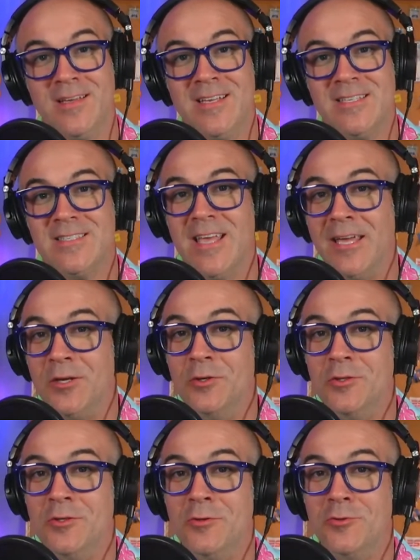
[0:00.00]
sang
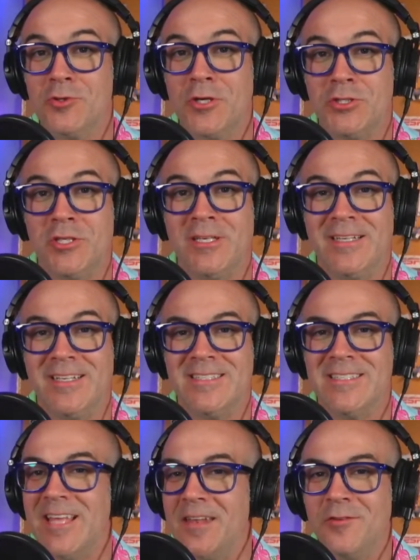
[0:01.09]
Good Nutrition
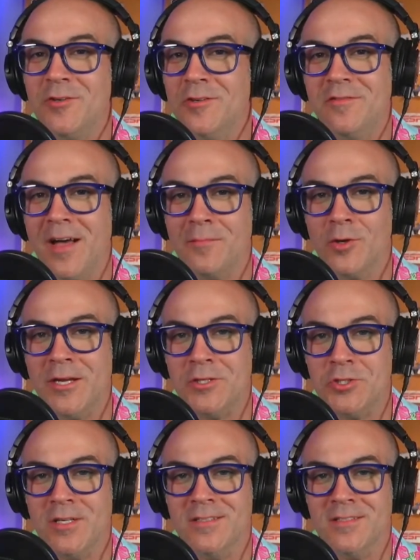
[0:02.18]
instead of Good
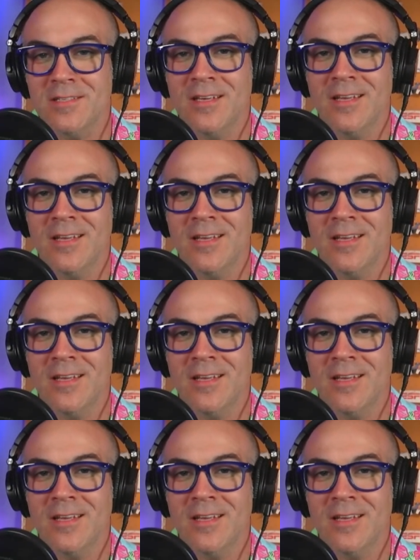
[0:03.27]
Vibrations